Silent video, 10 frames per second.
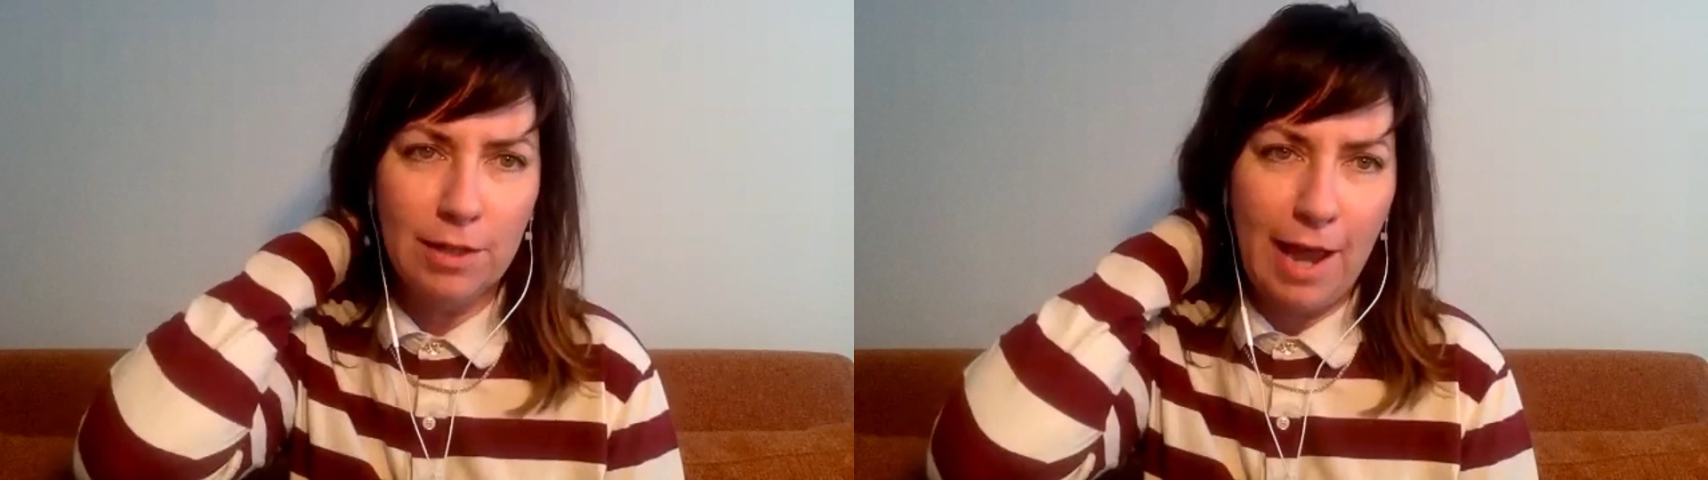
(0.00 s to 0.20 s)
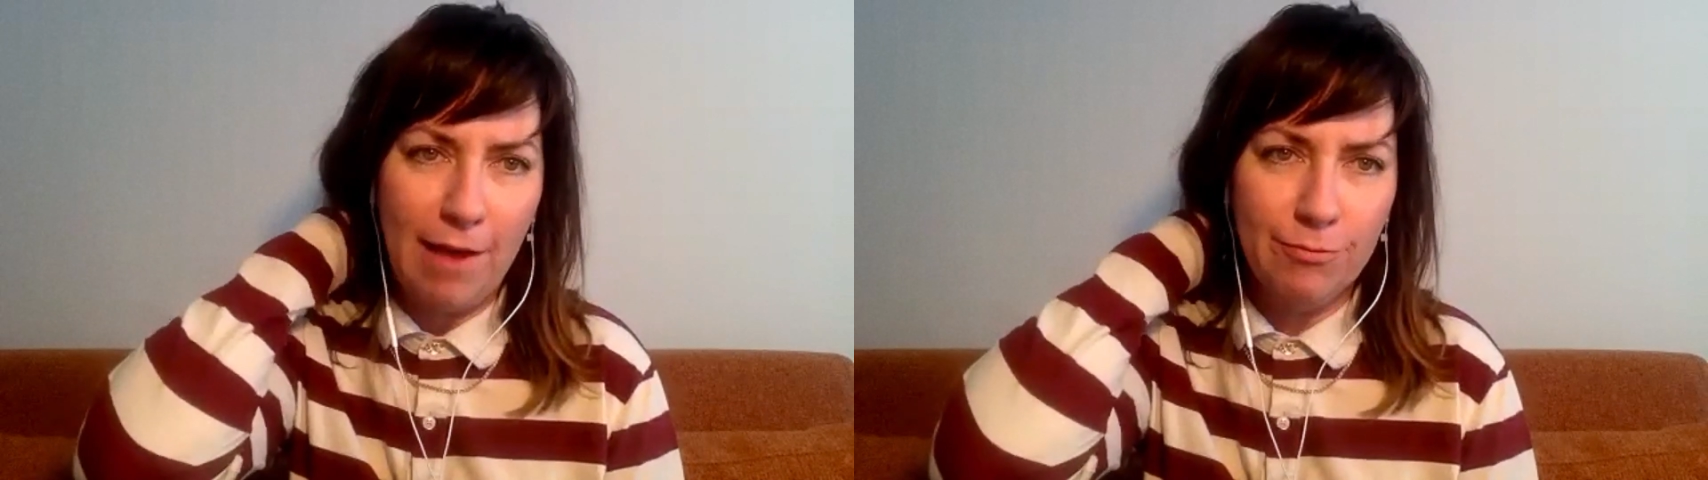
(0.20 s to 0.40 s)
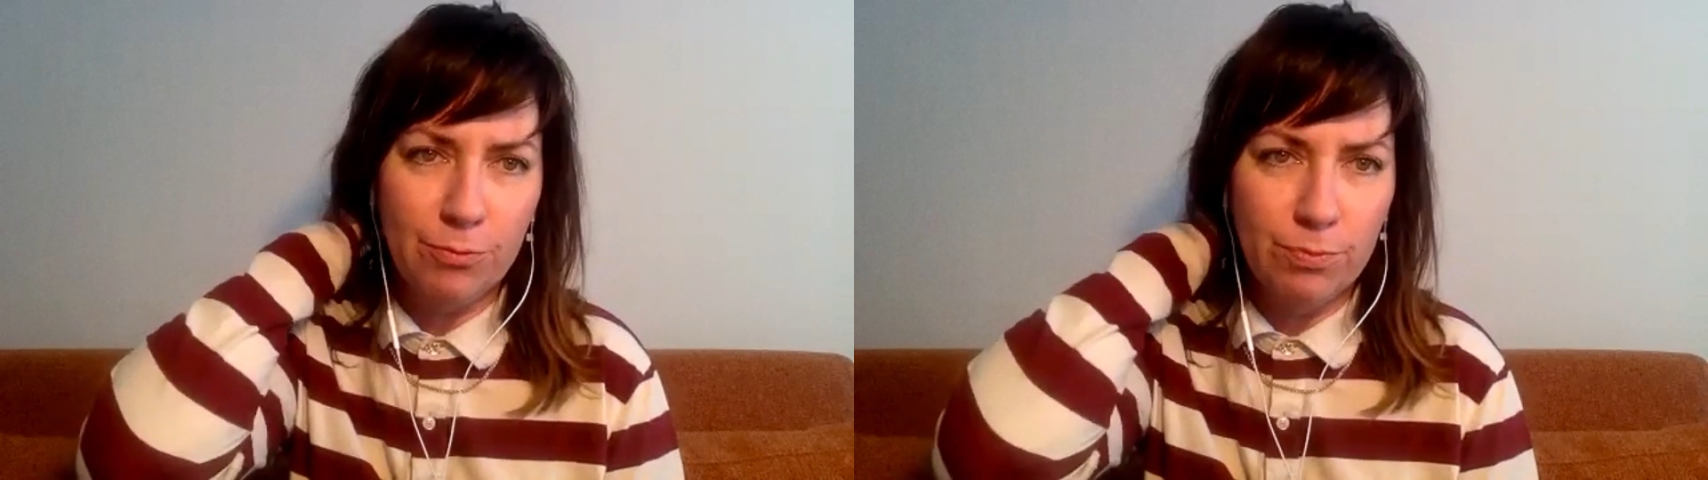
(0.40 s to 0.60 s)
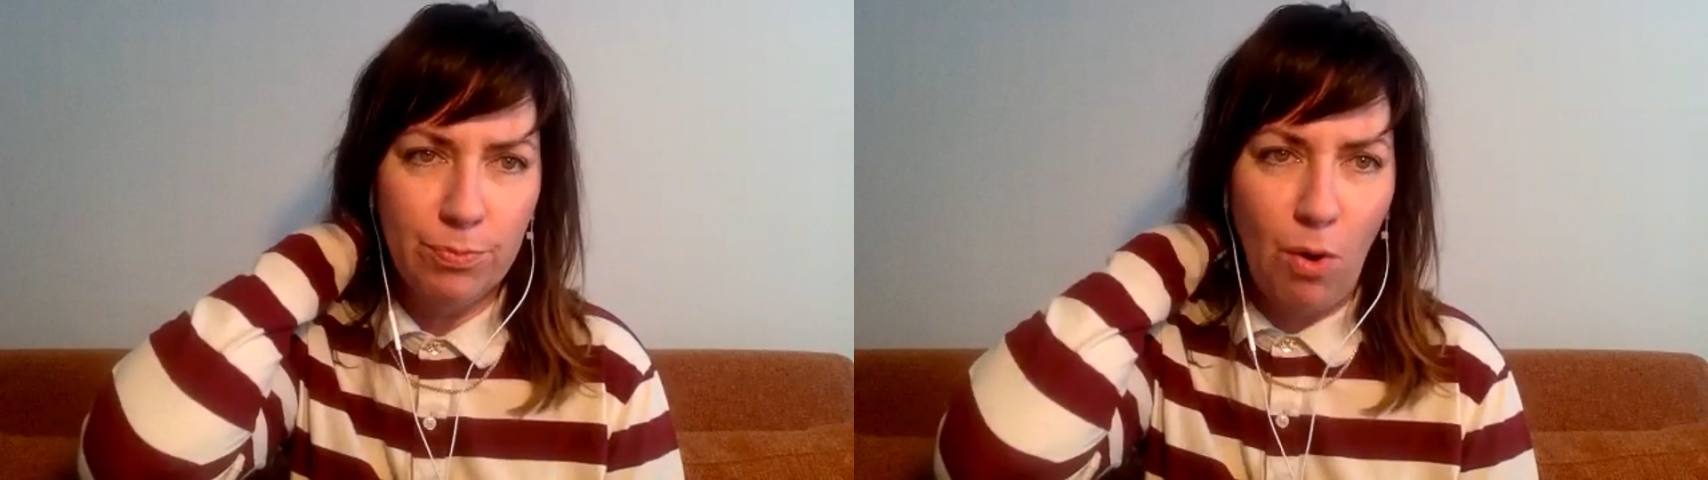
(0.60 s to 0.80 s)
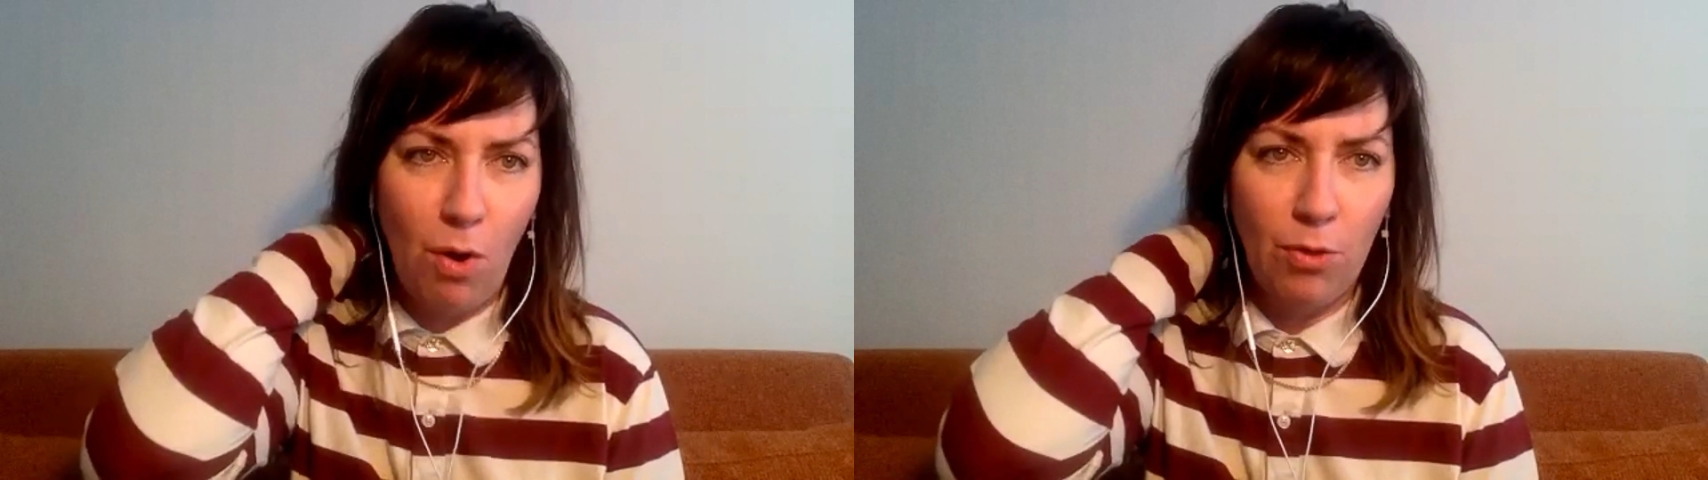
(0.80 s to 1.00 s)
laugh
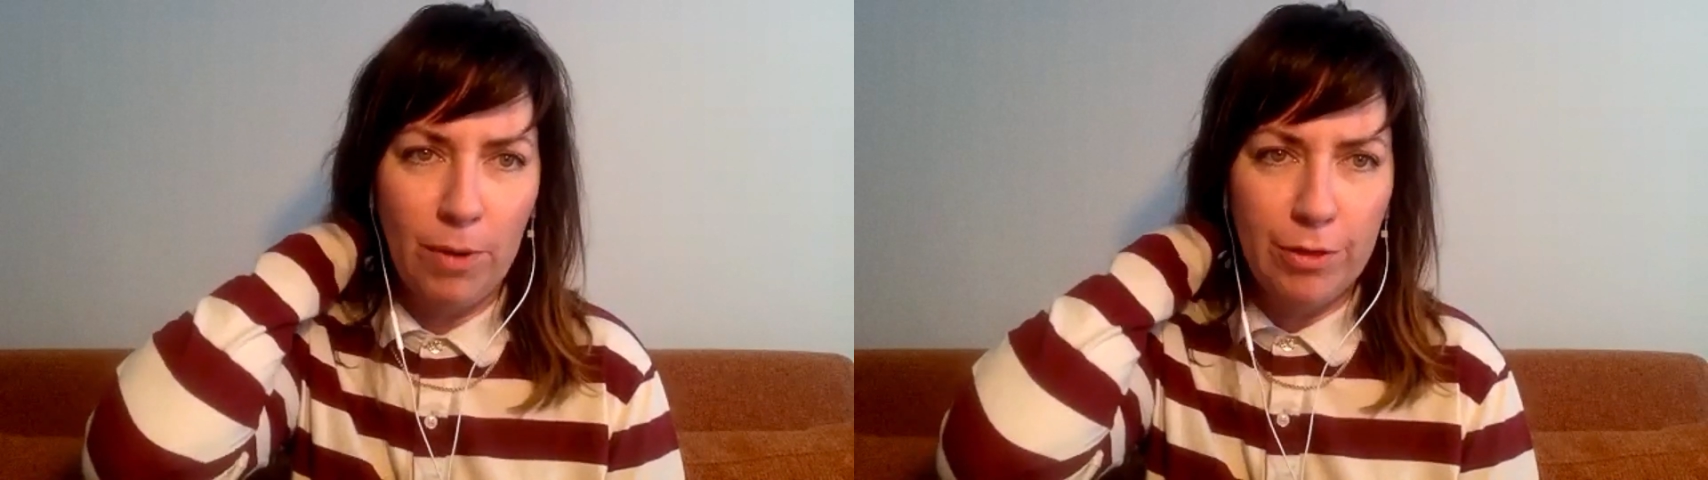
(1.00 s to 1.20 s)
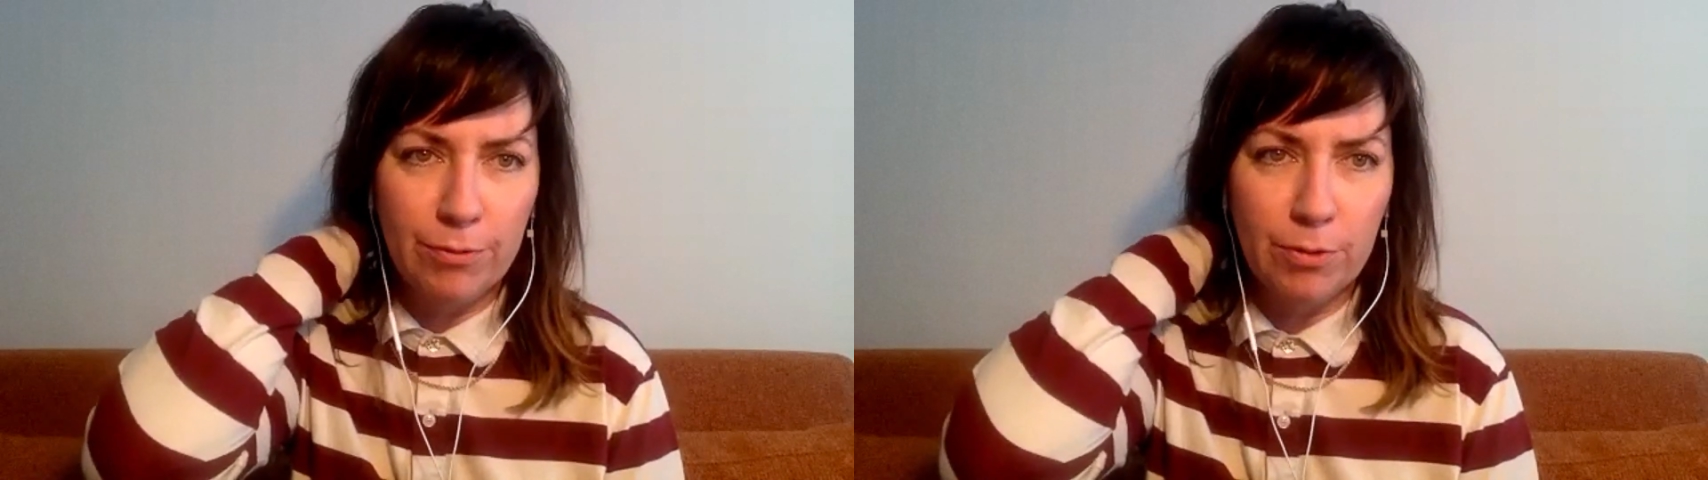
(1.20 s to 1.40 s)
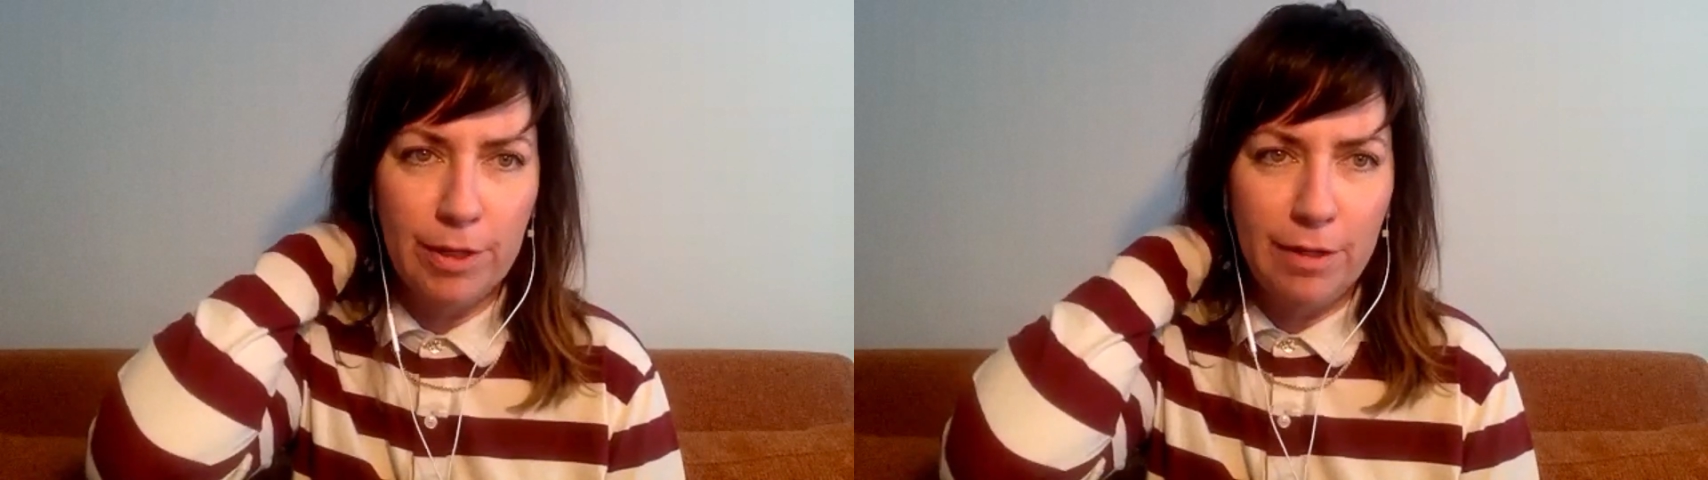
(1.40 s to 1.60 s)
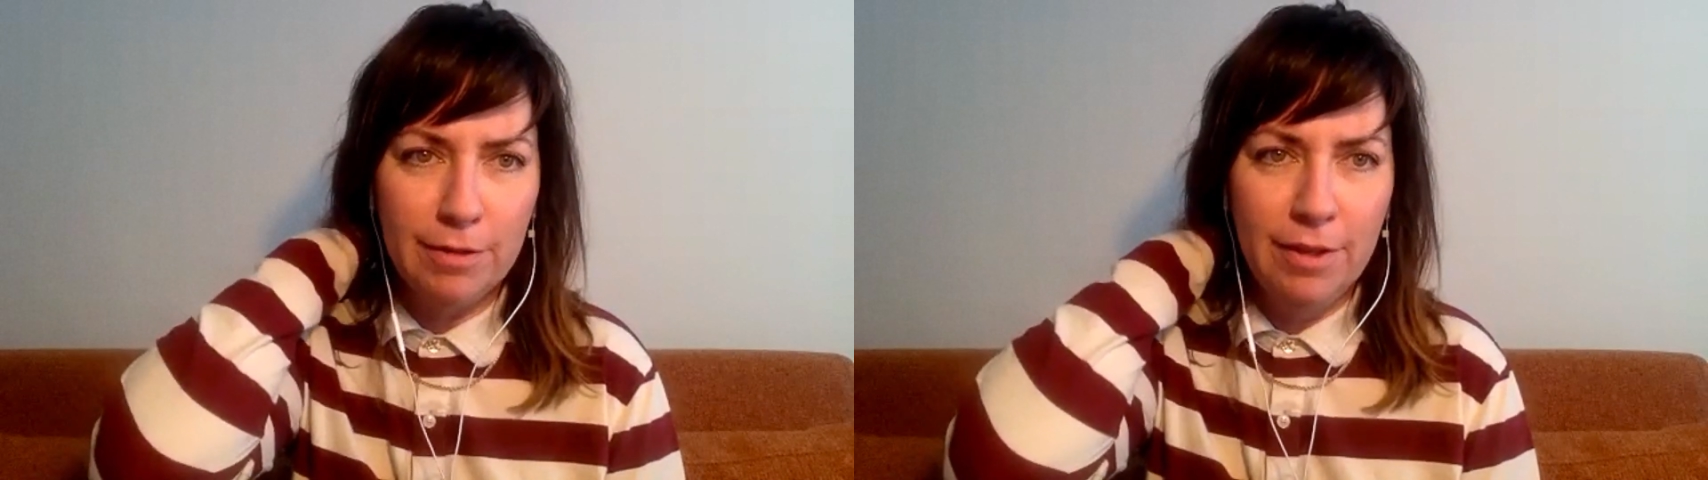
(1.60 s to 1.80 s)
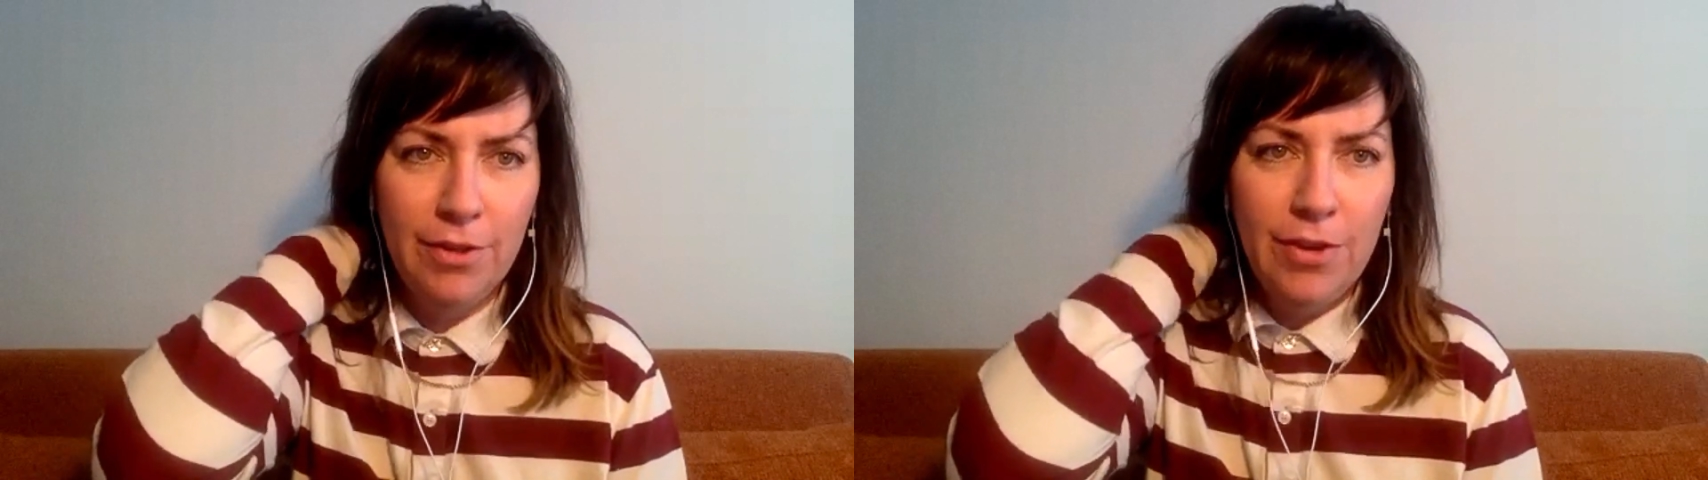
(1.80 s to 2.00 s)
all the way through it.